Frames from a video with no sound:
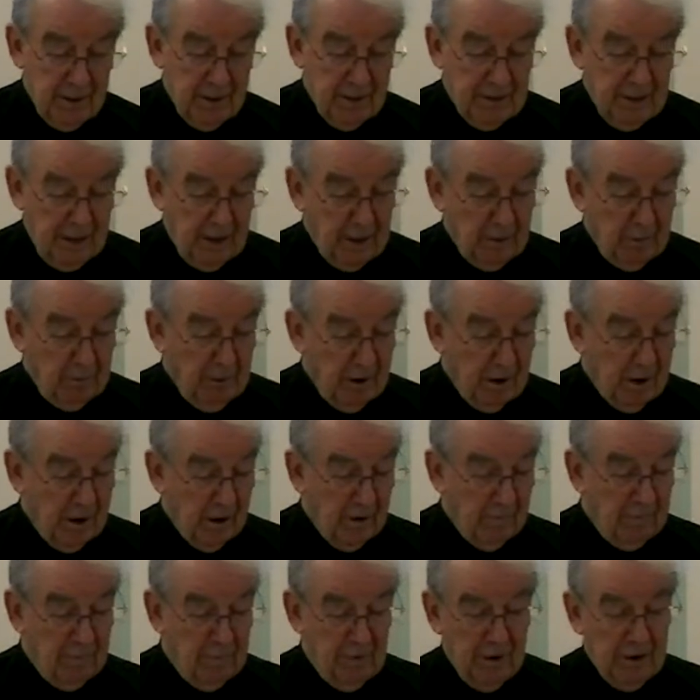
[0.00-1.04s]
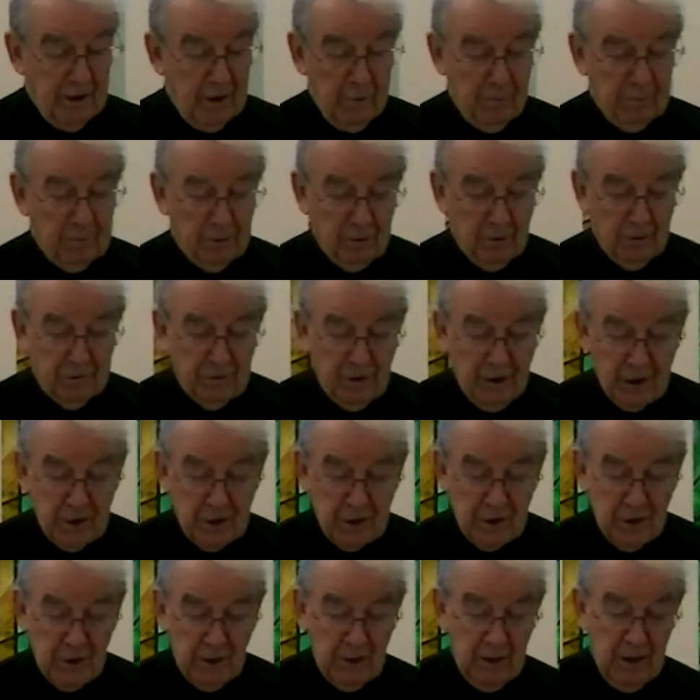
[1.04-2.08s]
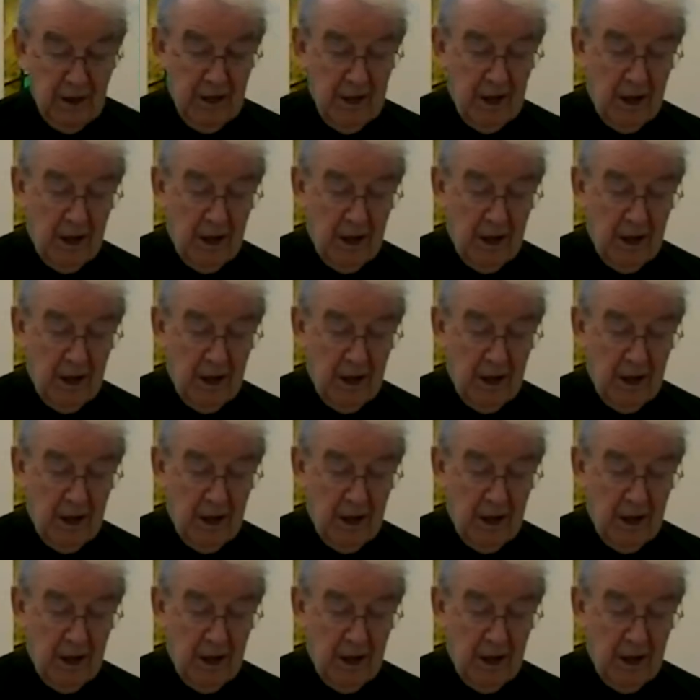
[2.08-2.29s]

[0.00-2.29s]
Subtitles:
They were very professional